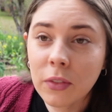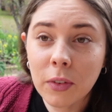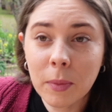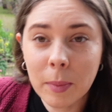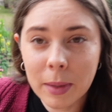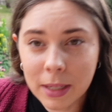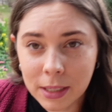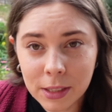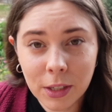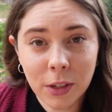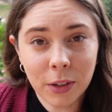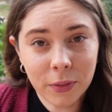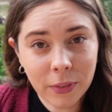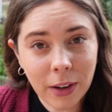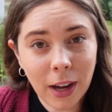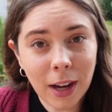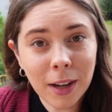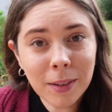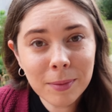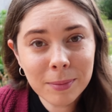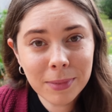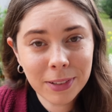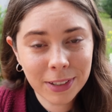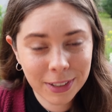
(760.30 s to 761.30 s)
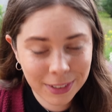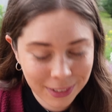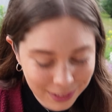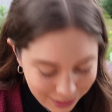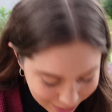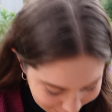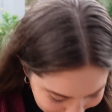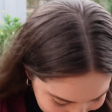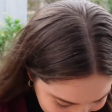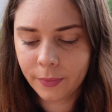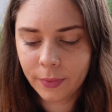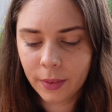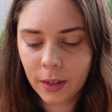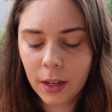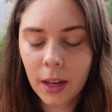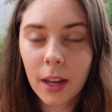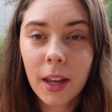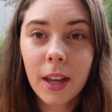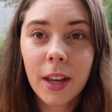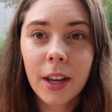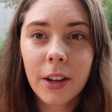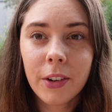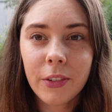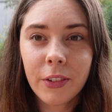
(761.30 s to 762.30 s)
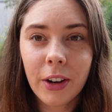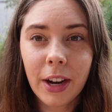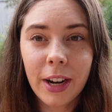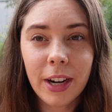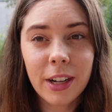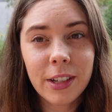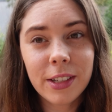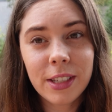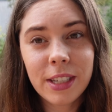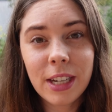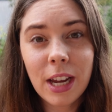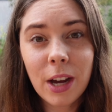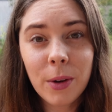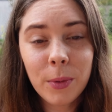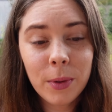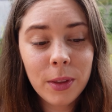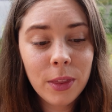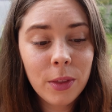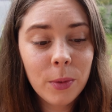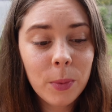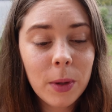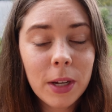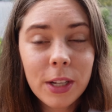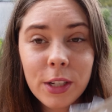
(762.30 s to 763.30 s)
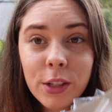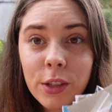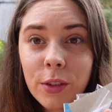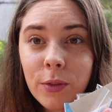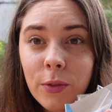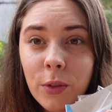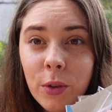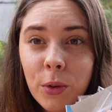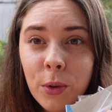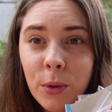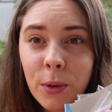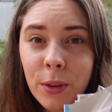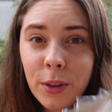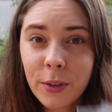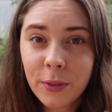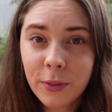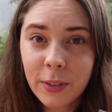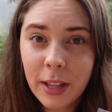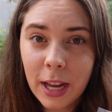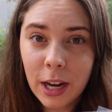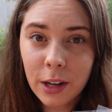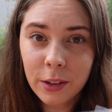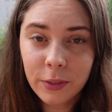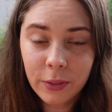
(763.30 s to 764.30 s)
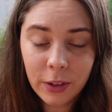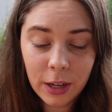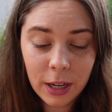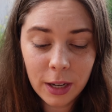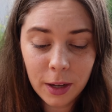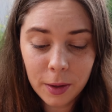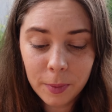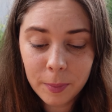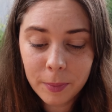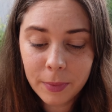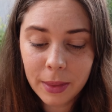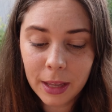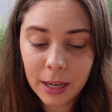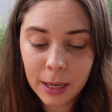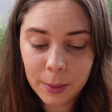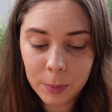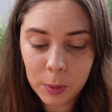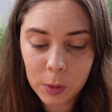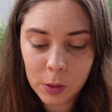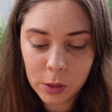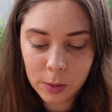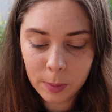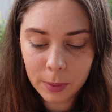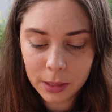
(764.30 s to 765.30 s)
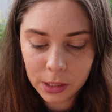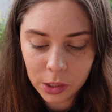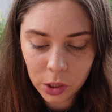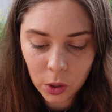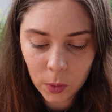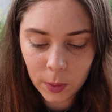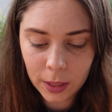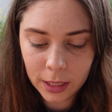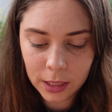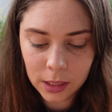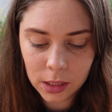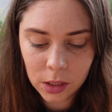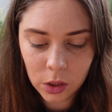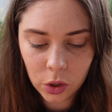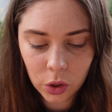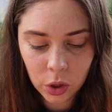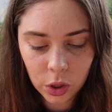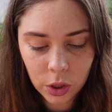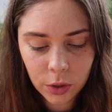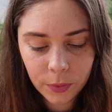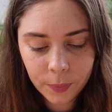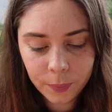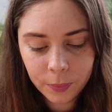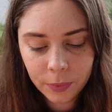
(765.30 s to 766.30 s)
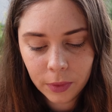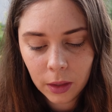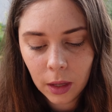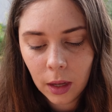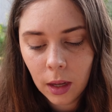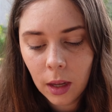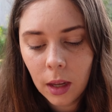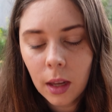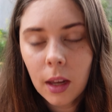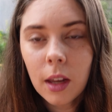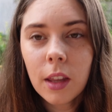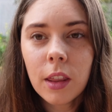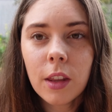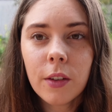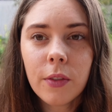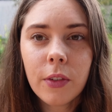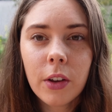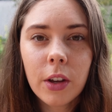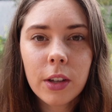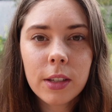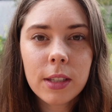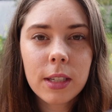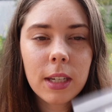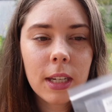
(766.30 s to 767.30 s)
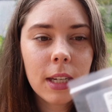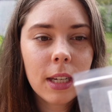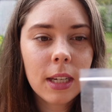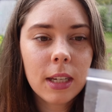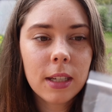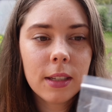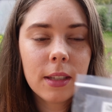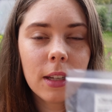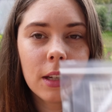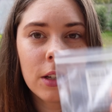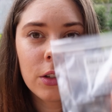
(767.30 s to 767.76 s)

for me so far. Right, I'll start with the ones for the flower farm that I'm going to be sowing soon. The first is